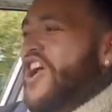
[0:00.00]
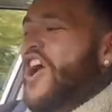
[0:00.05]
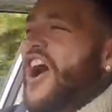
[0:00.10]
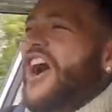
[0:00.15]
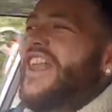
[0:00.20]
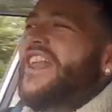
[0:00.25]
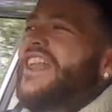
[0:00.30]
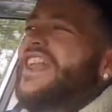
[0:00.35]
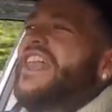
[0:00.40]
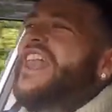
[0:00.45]

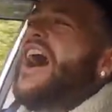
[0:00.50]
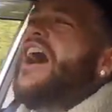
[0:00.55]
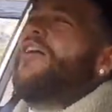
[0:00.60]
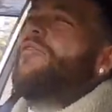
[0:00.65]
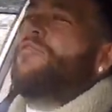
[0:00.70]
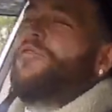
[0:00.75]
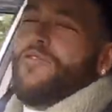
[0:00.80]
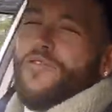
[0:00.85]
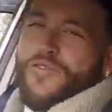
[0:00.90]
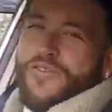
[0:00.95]
I
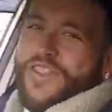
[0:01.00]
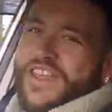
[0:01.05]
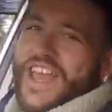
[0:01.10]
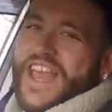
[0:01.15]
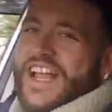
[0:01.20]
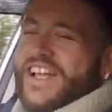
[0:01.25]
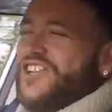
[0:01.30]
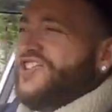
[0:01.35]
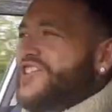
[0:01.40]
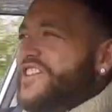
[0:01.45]
love the
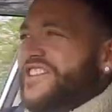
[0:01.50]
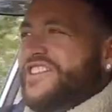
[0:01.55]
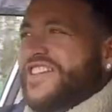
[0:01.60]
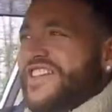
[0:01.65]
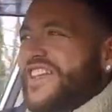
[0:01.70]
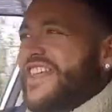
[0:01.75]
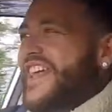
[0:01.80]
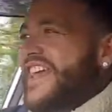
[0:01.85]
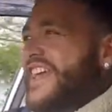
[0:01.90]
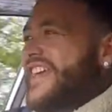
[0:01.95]
engines
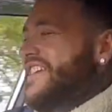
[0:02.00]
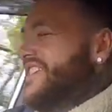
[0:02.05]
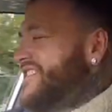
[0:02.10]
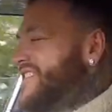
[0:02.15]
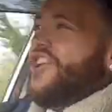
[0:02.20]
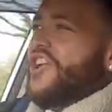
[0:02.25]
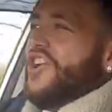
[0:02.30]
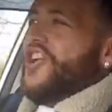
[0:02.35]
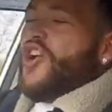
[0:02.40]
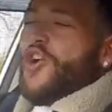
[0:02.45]
in these.
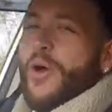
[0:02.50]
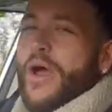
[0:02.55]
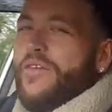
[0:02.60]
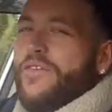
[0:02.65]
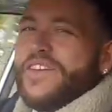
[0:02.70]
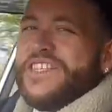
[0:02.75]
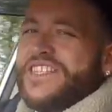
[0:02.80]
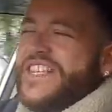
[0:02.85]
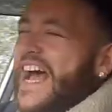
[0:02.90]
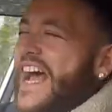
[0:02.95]

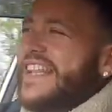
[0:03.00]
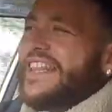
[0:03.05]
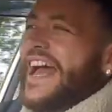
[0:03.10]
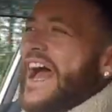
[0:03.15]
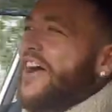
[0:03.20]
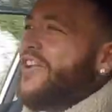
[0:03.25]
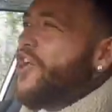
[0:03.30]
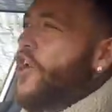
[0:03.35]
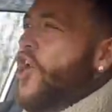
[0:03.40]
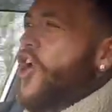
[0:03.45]
Whoever sat
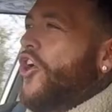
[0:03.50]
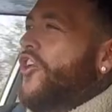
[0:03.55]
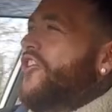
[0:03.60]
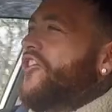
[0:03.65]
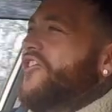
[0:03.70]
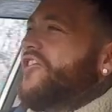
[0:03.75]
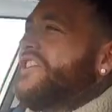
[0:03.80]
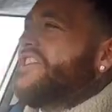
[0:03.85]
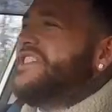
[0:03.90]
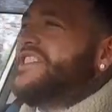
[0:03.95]
down at
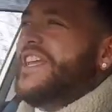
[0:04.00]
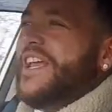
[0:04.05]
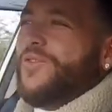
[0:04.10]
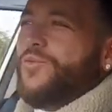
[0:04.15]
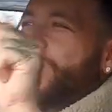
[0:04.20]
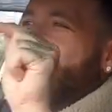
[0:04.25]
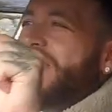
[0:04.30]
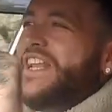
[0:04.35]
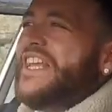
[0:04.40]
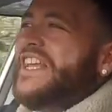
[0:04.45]
Honda and
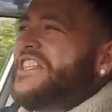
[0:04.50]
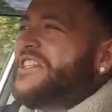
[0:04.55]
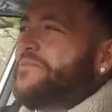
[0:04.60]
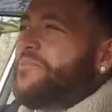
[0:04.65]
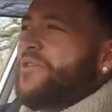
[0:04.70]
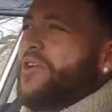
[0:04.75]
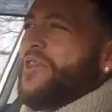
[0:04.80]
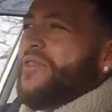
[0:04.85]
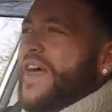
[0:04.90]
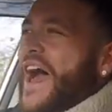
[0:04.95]
said we need to
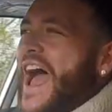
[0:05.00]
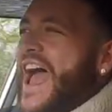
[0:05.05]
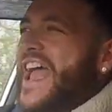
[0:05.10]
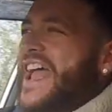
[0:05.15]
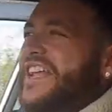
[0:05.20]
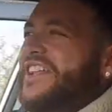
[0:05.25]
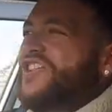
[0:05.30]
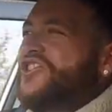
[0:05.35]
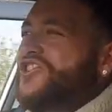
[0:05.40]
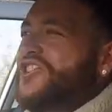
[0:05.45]
put that
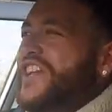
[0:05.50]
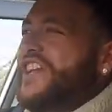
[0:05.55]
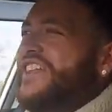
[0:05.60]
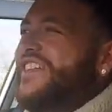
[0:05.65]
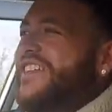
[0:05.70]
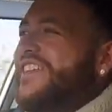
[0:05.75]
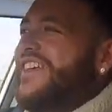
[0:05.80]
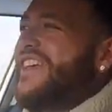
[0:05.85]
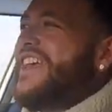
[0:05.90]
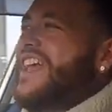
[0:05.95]
engine
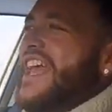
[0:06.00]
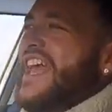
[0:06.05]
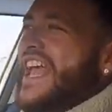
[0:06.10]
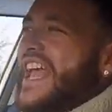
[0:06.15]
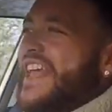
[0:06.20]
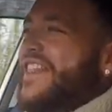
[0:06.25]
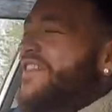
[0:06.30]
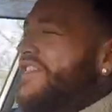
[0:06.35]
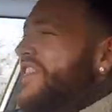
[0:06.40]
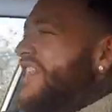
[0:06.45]

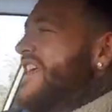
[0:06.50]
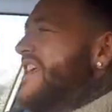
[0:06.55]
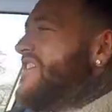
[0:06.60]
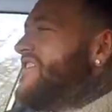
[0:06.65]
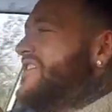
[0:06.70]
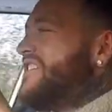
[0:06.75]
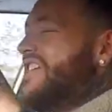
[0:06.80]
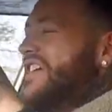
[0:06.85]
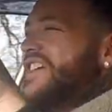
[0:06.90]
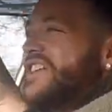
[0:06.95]
in
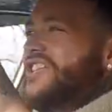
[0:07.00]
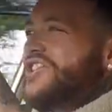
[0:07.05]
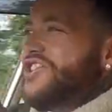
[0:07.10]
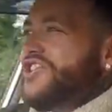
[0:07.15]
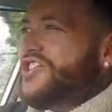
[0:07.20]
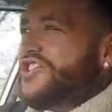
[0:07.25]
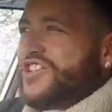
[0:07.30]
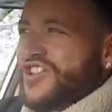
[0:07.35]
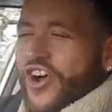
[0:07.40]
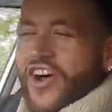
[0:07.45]
this
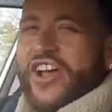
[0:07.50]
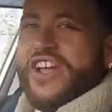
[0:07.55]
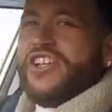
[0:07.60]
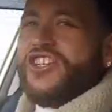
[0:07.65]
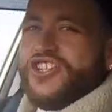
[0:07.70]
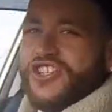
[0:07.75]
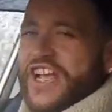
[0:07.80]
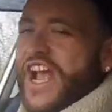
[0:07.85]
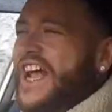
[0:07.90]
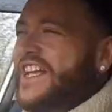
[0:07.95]

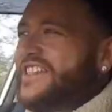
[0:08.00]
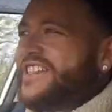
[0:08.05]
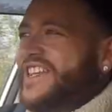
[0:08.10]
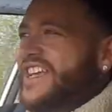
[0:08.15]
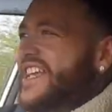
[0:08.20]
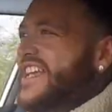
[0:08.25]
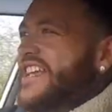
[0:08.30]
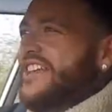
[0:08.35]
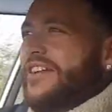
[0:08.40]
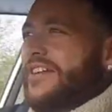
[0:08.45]
size
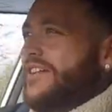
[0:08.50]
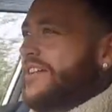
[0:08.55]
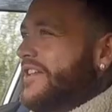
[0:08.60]
chassis,